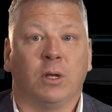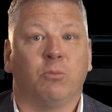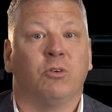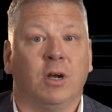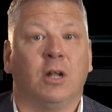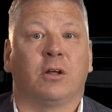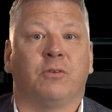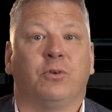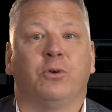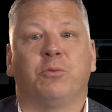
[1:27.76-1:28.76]
we're really
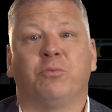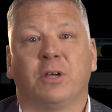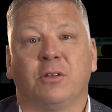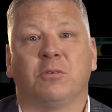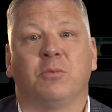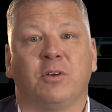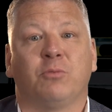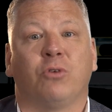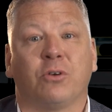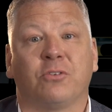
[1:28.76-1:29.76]
looking forward to bringing some of
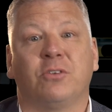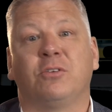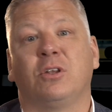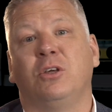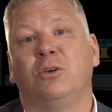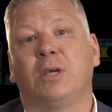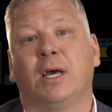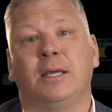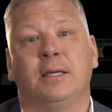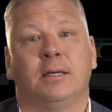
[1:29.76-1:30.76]
these products into the
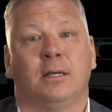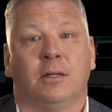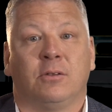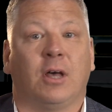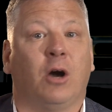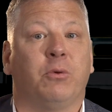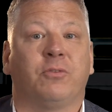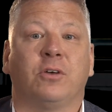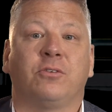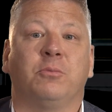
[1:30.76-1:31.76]
UK to help
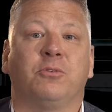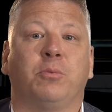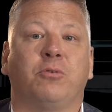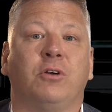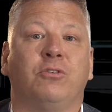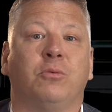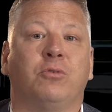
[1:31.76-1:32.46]
with customers' operational